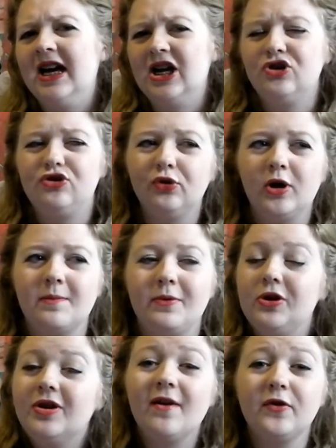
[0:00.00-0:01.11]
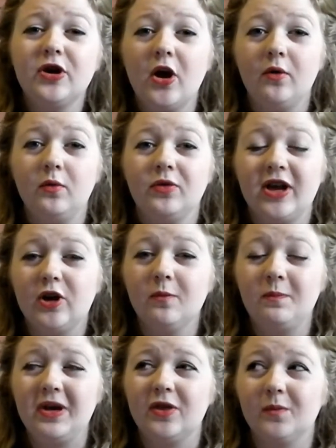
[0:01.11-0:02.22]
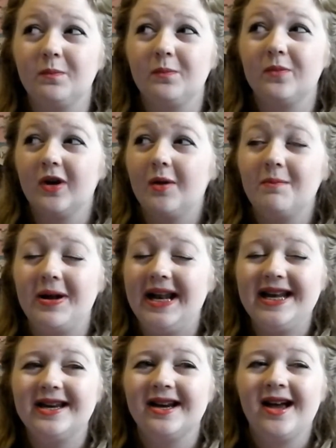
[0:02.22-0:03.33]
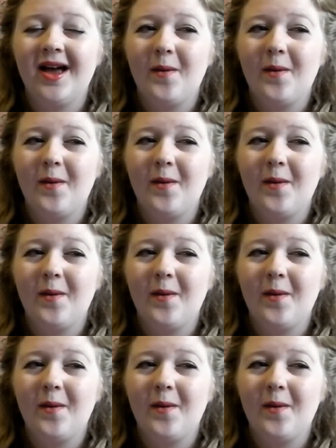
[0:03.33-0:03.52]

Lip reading: enjoy, but you never know, they could be the complete